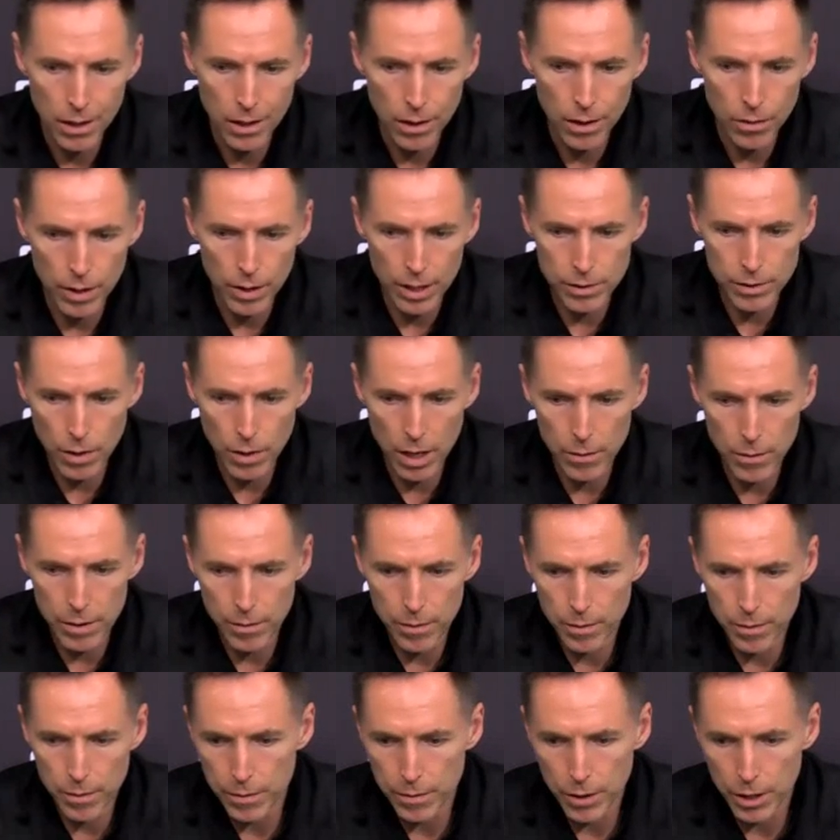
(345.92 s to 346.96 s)
that's why we
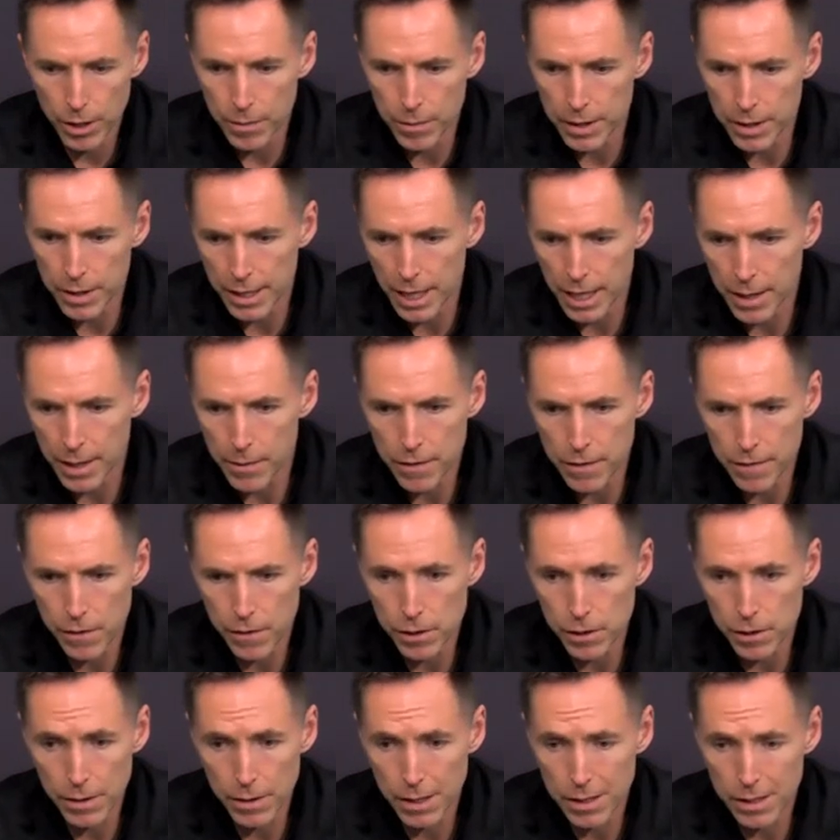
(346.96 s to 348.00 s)
put him in the game in the
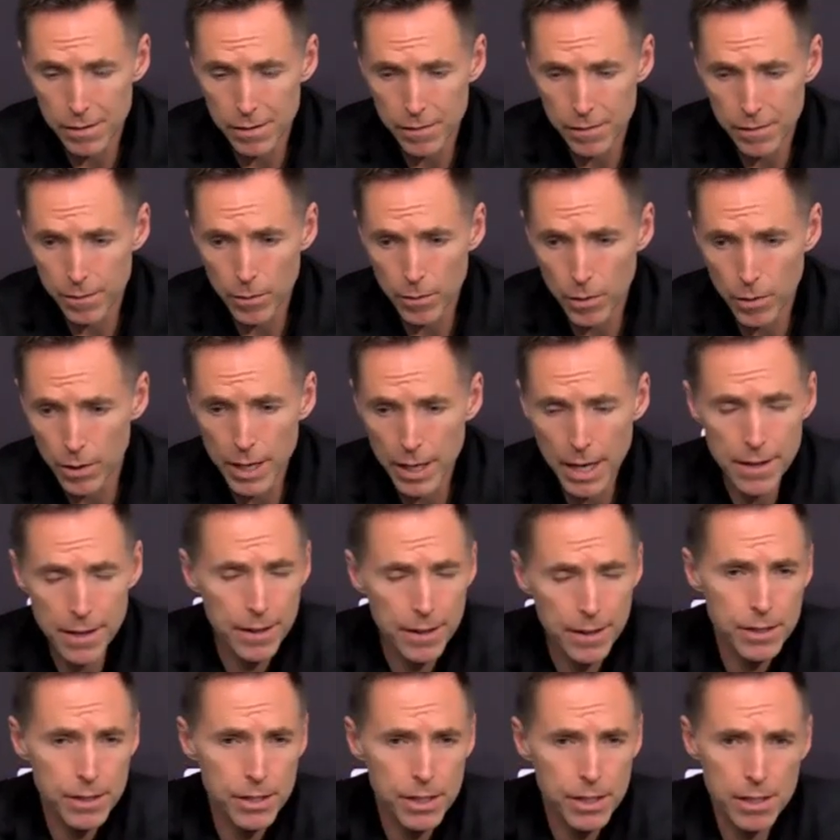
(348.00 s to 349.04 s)
first place. More than
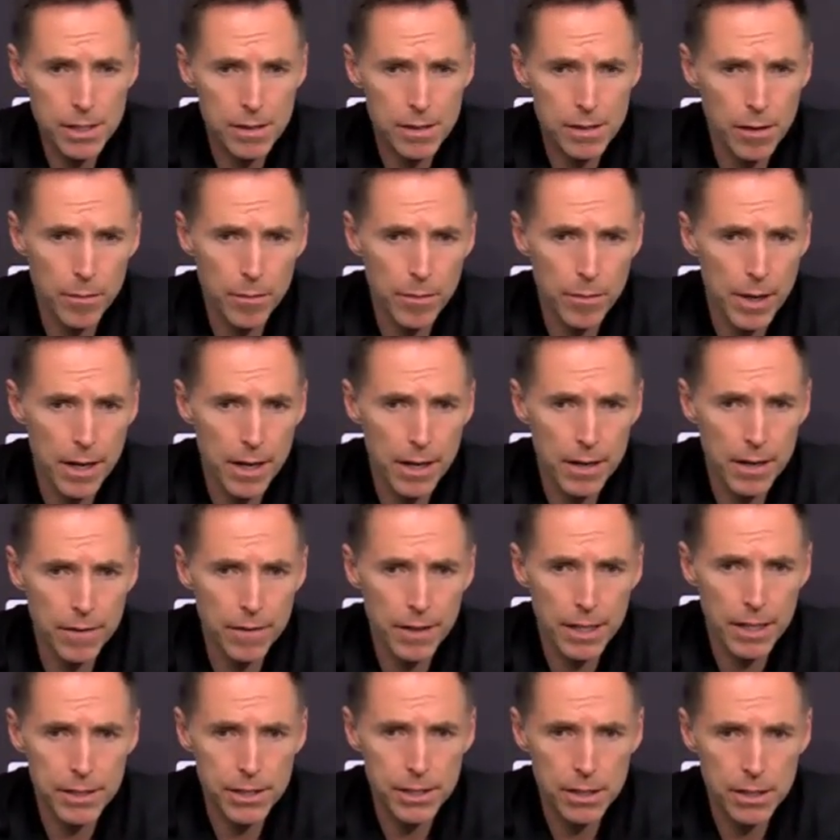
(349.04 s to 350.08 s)
anything, is just his competitive
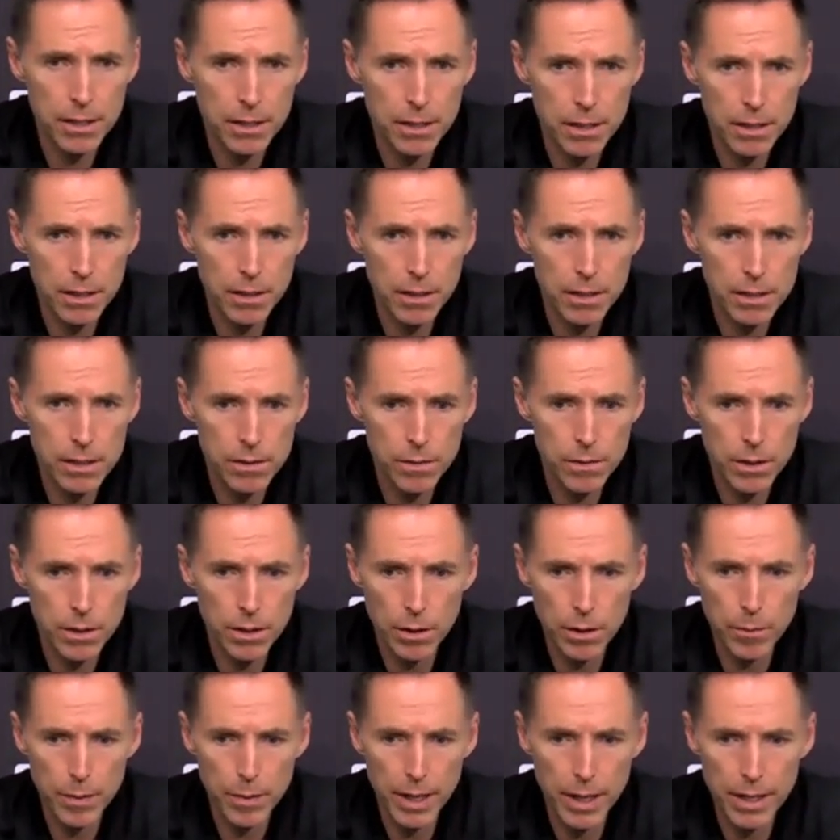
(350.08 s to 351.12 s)
nature. You know, he's a real
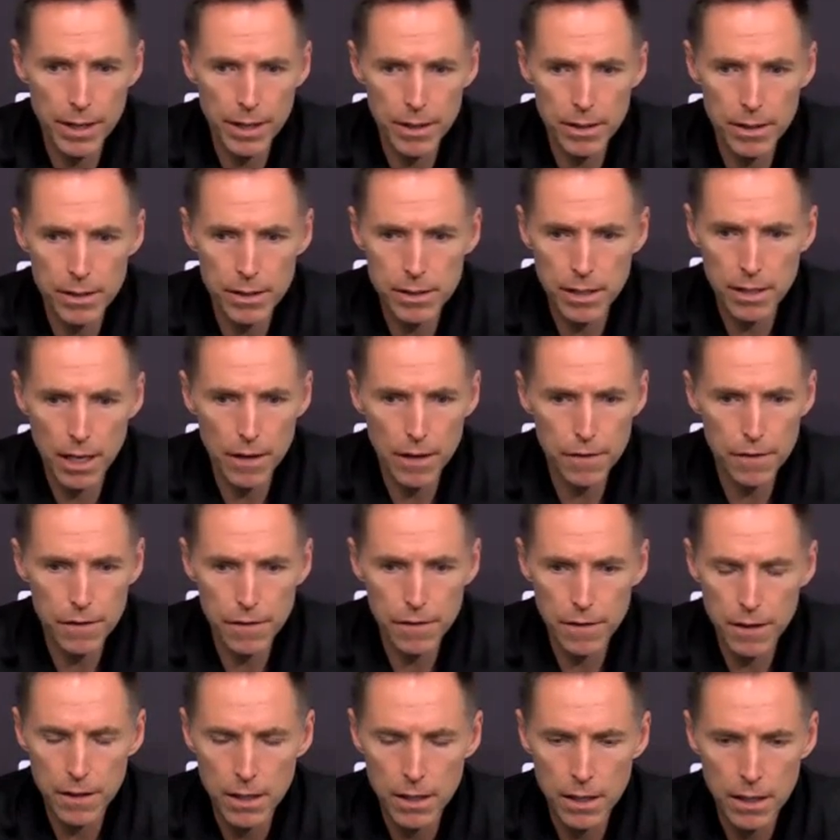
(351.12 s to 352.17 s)
competitor, tough,
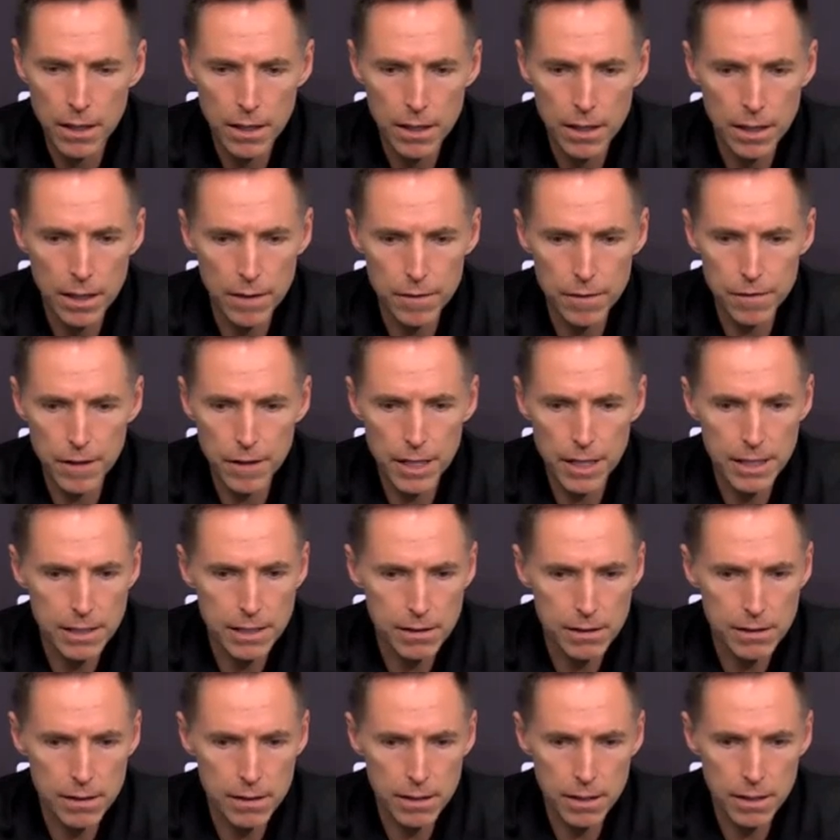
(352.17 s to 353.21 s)
and
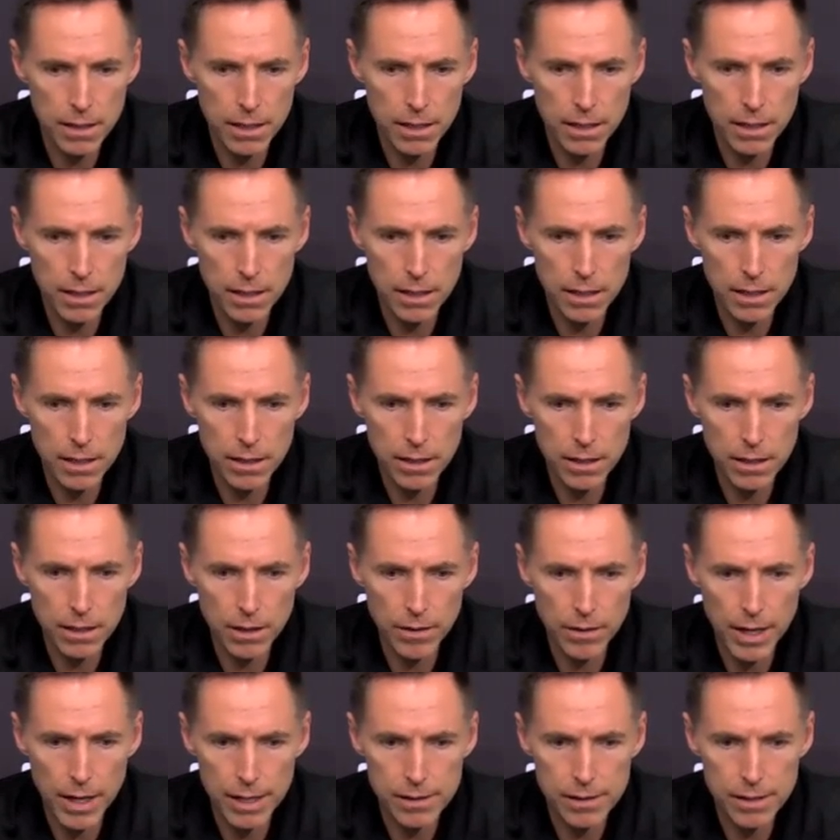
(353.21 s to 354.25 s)
fights. And, you
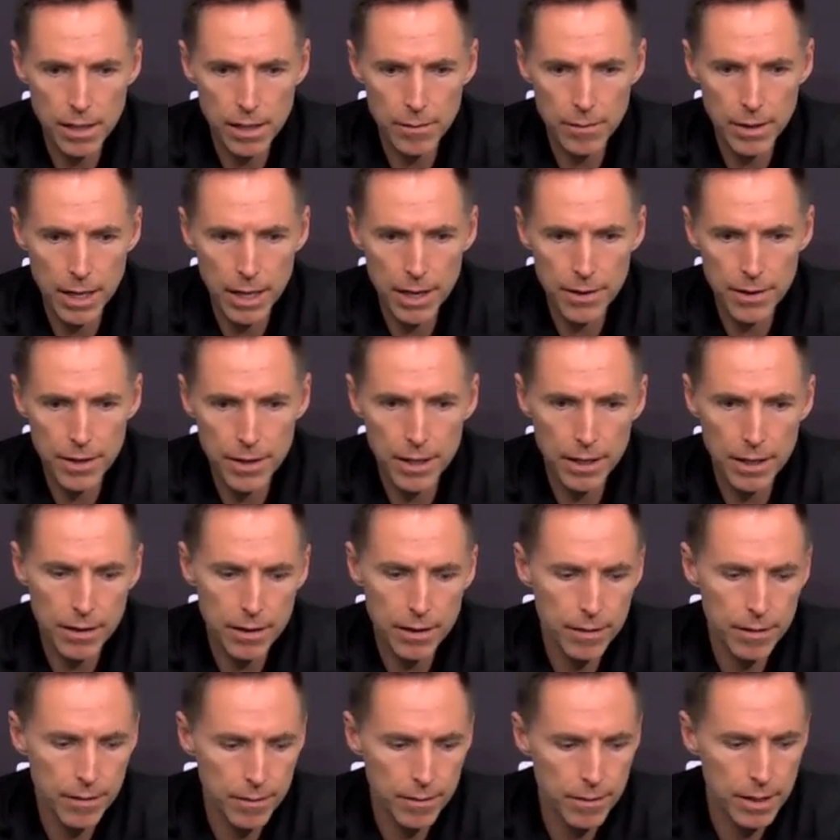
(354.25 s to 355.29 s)
know, that's something that I
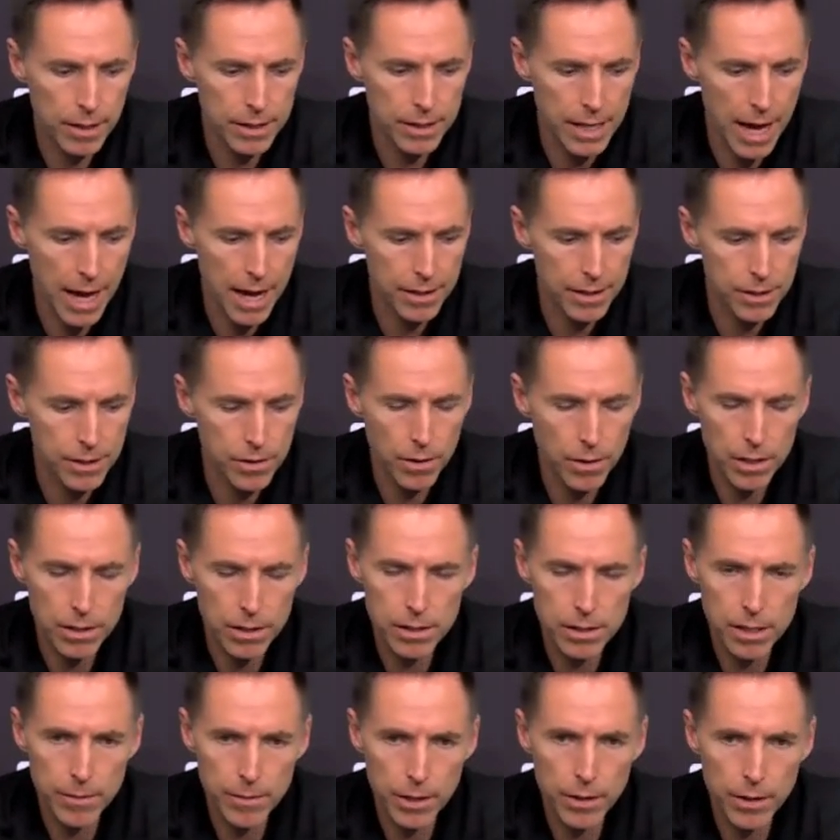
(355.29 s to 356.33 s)
think has added to our
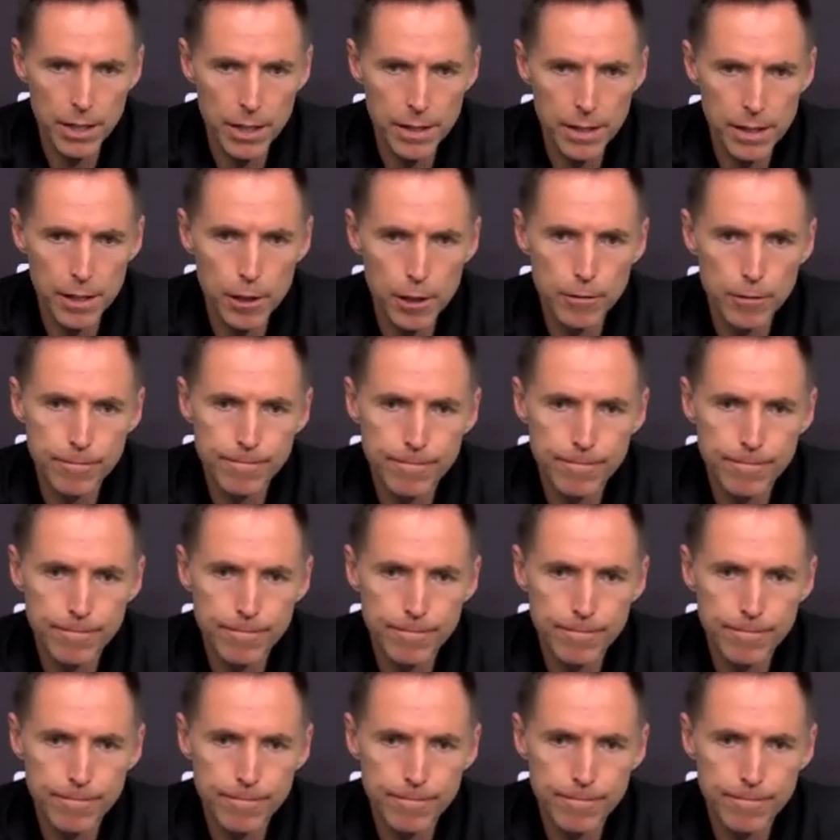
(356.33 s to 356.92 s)
team a great deal.